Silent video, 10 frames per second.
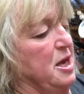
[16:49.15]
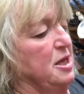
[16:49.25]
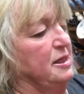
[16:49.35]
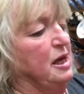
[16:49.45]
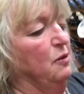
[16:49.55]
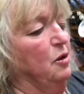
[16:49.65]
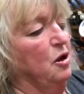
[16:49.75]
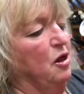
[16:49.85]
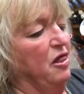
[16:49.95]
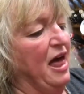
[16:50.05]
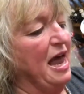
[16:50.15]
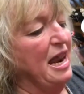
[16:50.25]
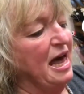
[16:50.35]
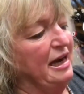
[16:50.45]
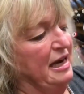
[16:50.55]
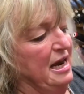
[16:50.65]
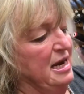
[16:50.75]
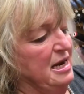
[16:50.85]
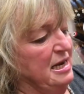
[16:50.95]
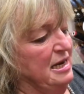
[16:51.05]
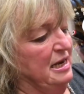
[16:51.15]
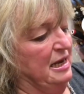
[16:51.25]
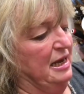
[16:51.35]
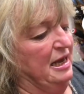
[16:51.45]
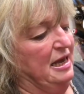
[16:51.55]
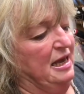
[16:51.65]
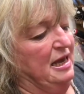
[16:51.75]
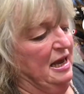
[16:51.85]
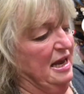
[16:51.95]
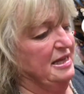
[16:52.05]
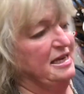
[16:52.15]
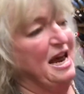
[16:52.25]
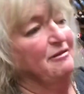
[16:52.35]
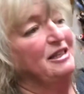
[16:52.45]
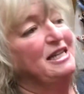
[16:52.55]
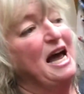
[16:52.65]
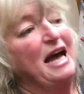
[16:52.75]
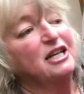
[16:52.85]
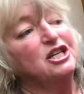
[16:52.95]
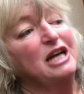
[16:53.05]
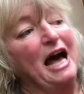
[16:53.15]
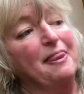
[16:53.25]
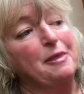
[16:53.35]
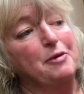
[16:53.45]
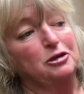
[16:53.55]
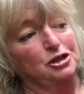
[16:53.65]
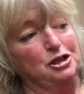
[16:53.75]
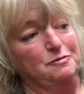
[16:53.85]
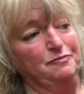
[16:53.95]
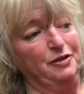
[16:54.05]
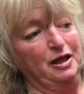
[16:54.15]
So that lining is now attached at the bottom